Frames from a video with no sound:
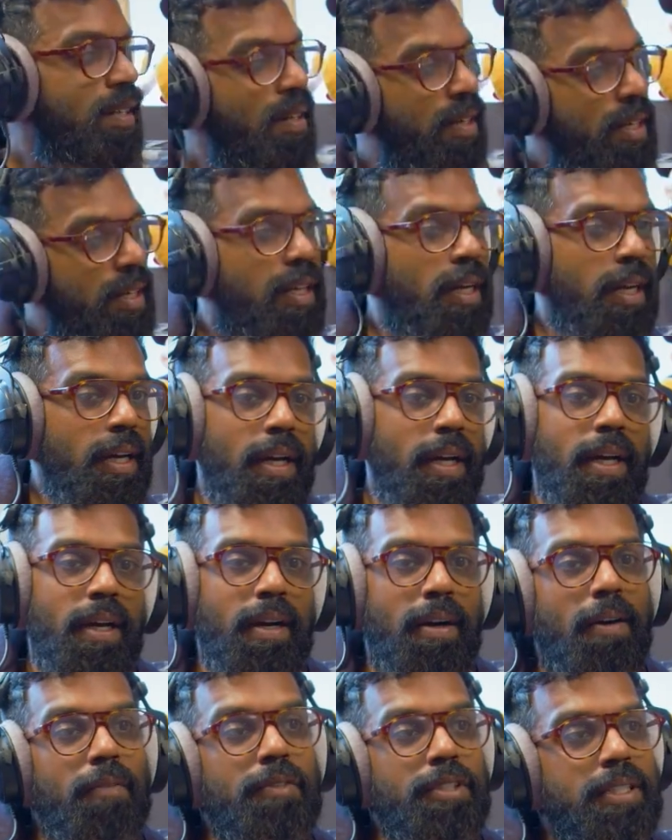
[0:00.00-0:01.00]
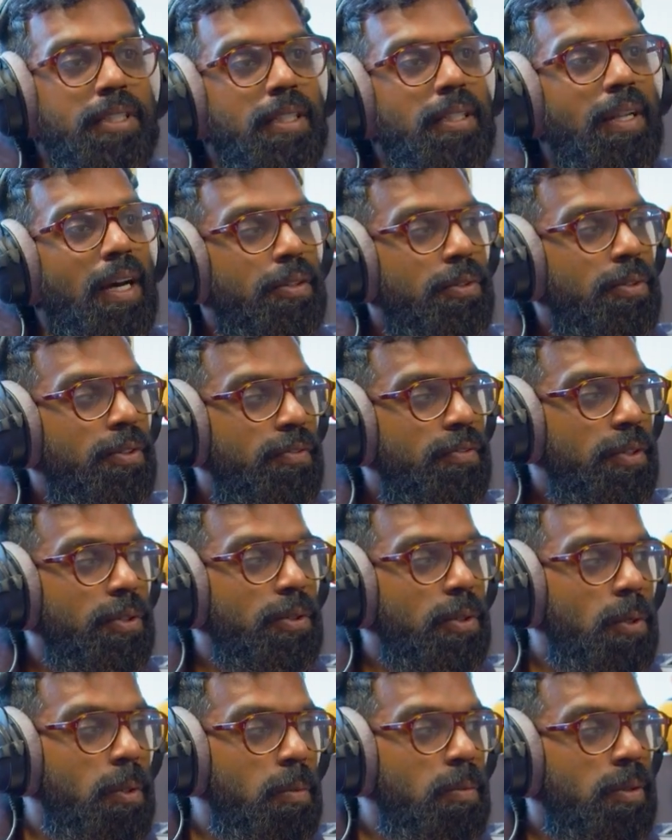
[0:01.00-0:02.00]
like, obviously, like for
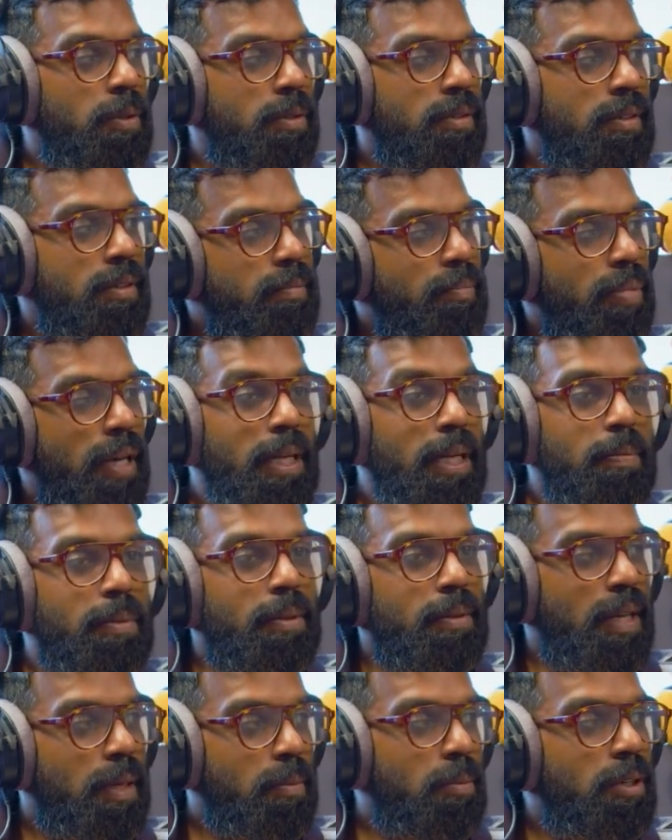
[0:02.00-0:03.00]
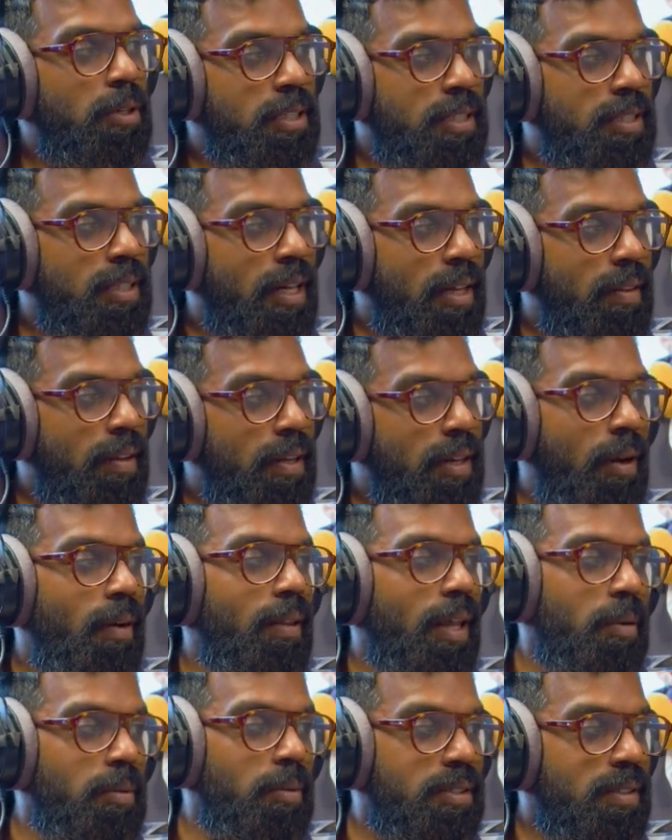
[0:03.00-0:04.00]
normal people, they watch that and they go, oh,
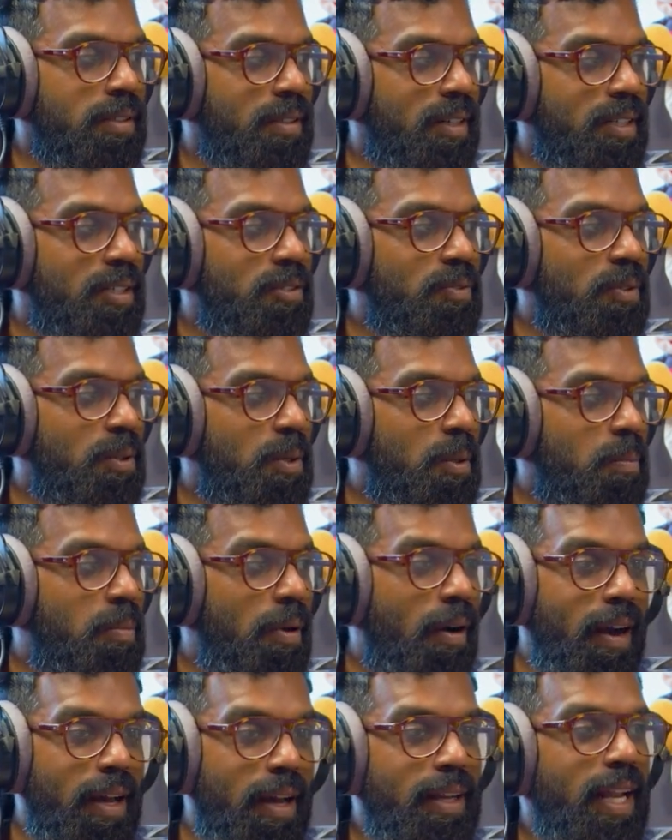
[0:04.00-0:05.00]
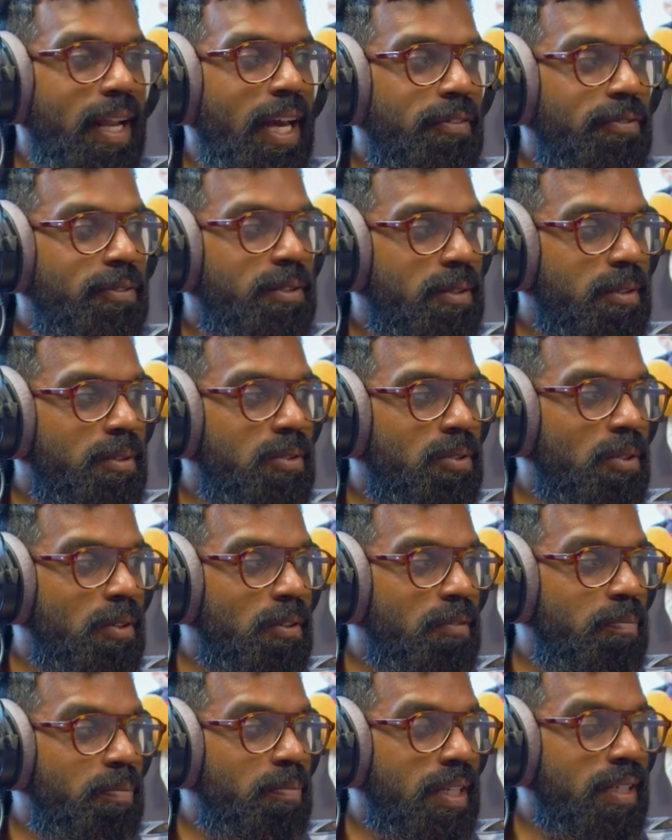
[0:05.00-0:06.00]
that was a nice film. But I left sort
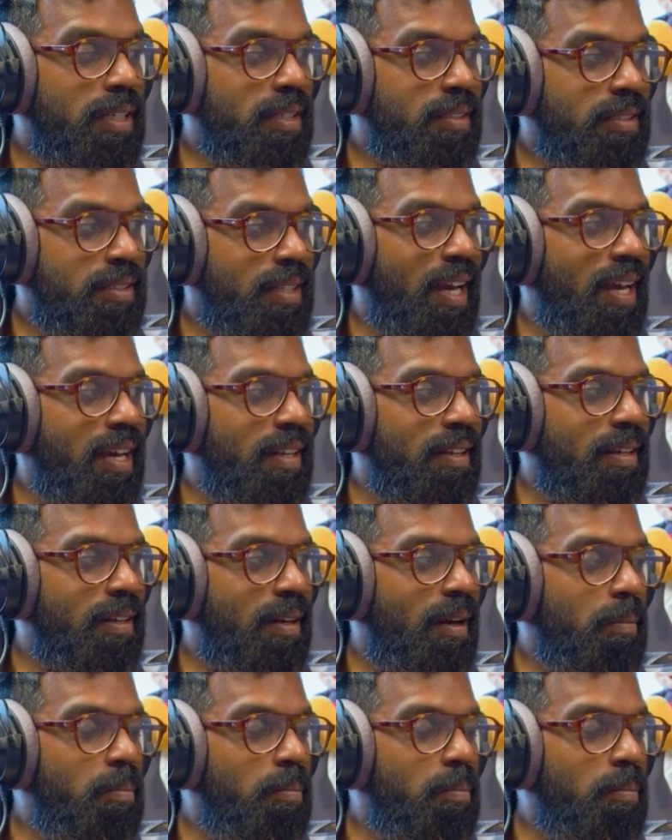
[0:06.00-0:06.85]
of being sad, like I